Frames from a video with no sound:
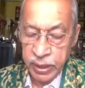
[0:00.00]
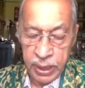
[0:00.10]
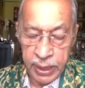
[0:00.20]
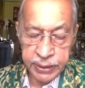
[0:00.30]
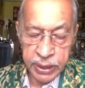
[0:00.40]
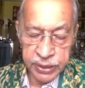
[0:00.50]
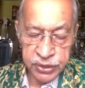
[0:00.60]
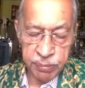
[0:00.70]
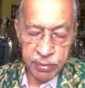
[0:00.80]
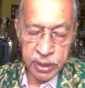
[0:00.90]
at the
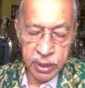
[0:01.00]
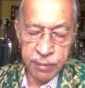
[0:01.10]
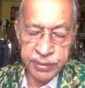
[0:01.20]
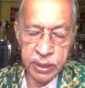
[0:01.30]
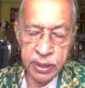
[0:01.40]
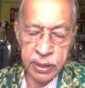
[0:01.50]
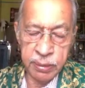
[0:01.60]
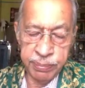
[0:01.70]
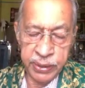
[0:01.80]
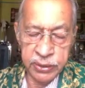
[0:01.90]
Kanchi Mutt Kamarikittam
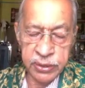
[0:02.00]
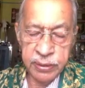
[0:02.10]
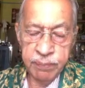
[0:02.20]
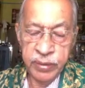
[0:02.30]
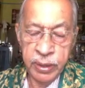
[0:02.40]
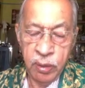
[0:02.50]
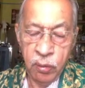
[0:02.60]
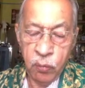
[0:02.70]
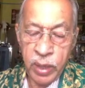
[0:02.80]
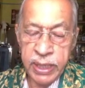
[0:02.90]
Temple
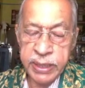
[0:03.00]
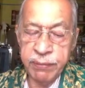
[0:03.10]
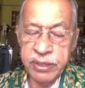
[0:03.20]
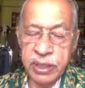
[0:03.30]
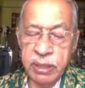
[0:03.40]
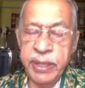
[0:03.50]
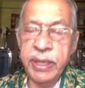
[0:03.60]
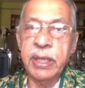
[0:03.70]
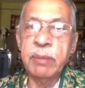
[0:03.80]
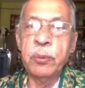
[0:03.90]
while they were
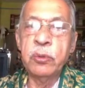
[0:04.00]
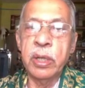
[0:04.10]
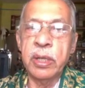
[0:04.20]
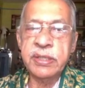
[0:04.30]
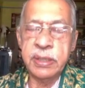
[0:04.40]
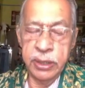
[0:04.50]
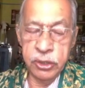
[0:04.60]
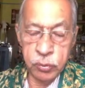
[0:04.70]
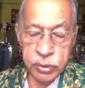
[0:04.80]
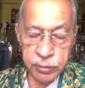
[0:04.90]
celebrating pujas in
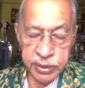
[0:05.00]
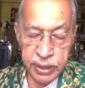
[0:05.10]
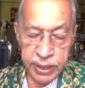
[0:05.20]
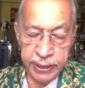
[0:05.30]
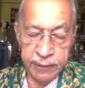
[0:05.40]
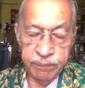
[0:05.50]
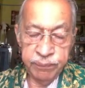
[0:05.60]
2009.